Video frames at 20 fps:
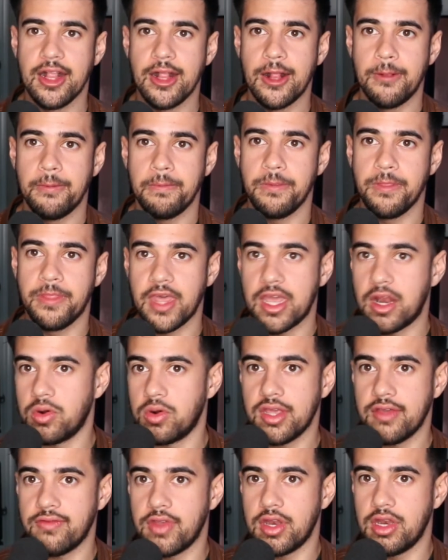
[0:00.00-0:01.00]
they don't
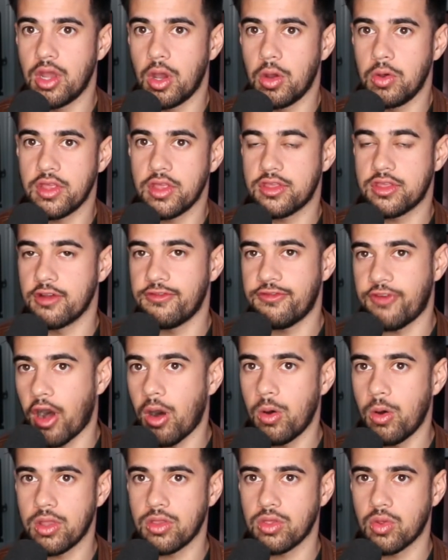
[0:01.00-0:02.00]
even know that they're
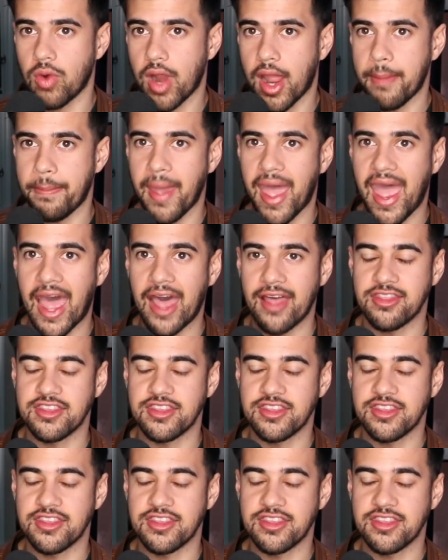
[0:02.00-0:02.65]
following the right path.